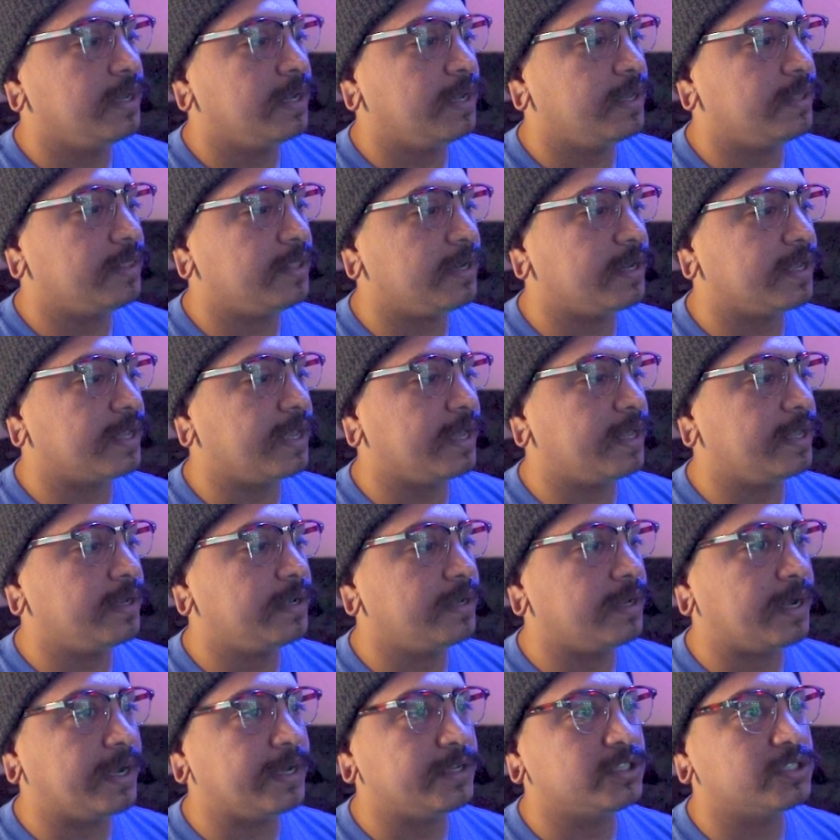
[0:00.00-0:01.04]
And then
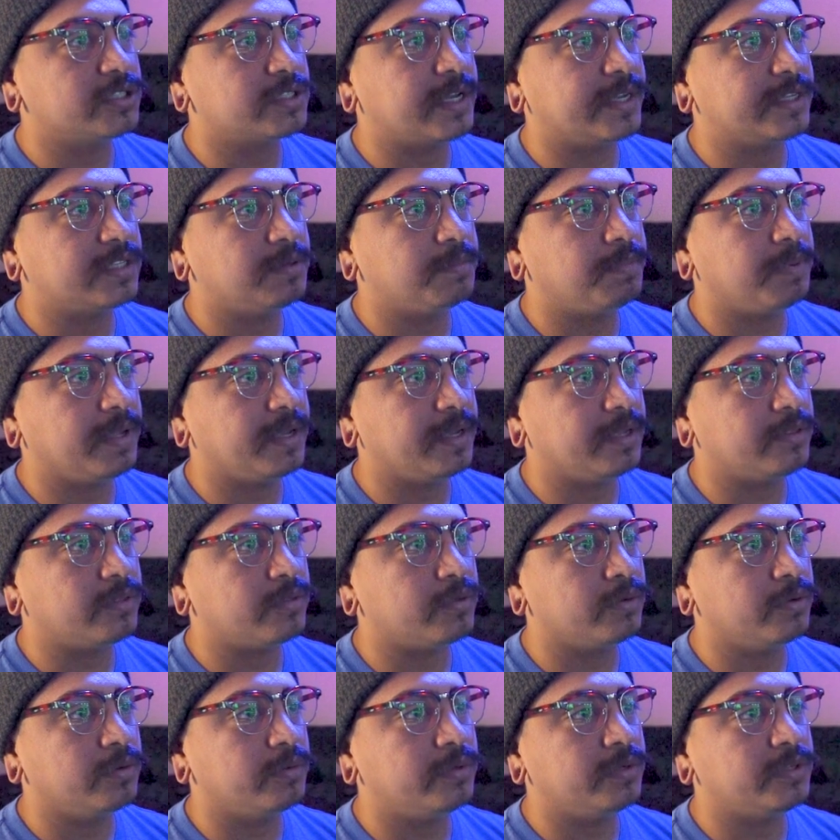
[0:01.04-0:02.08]
again, I just like to play it
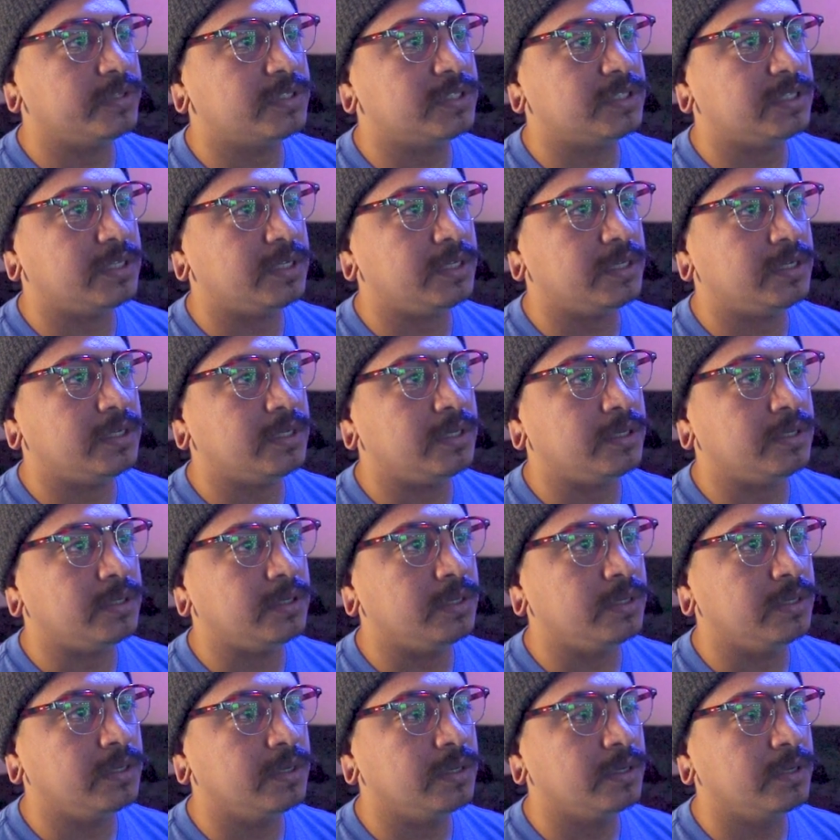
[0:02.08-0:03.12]
through to see
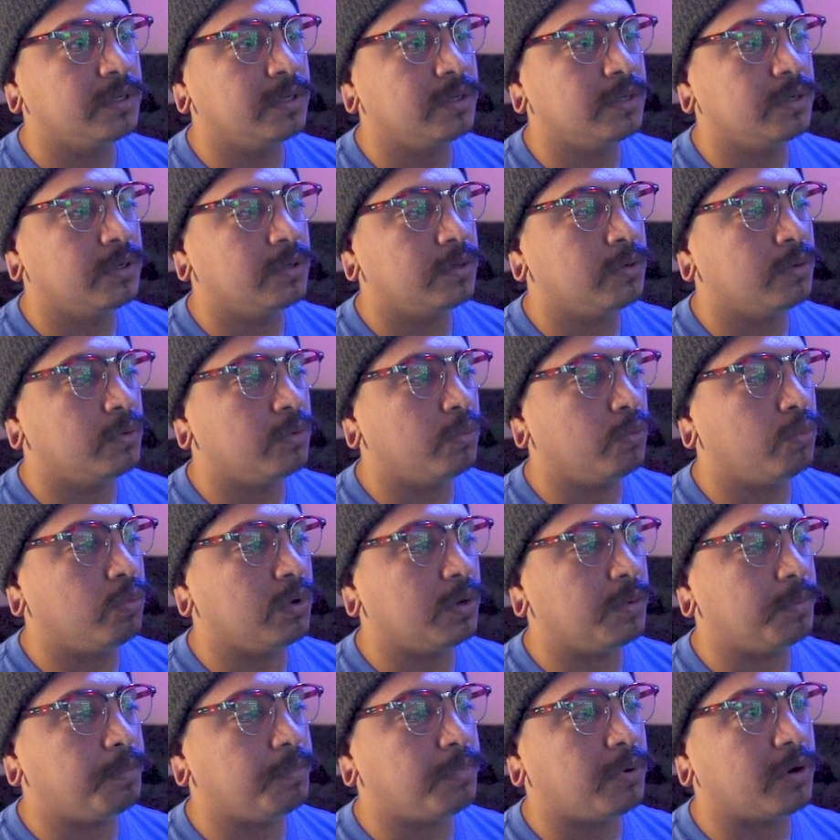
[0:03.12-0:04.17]

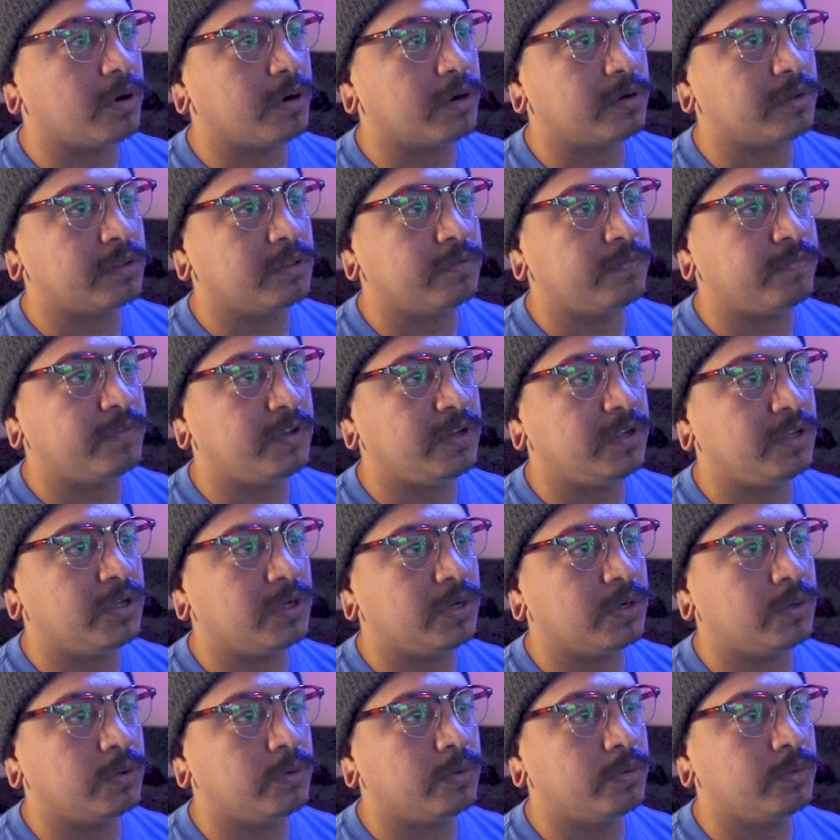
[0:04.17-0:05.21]
what part of the
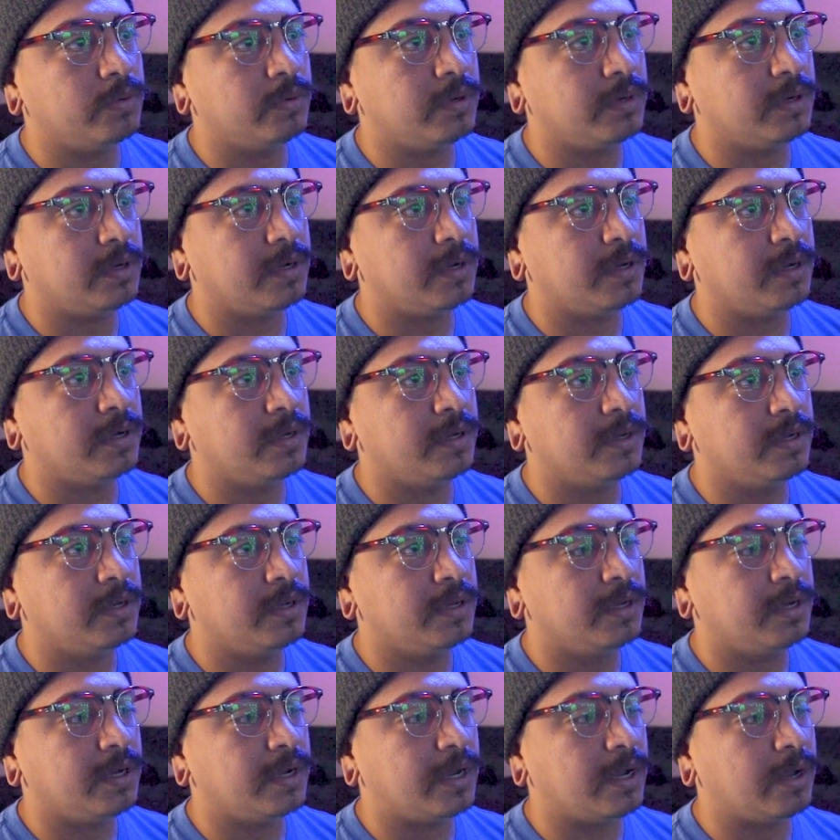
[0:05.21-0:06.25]
video
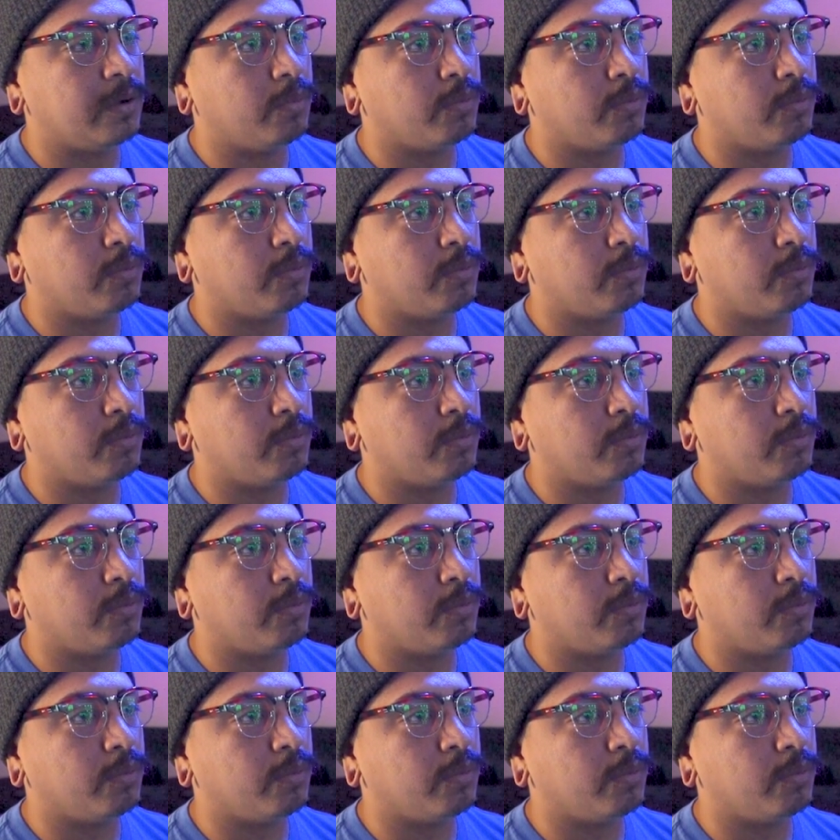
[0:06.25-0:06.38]
I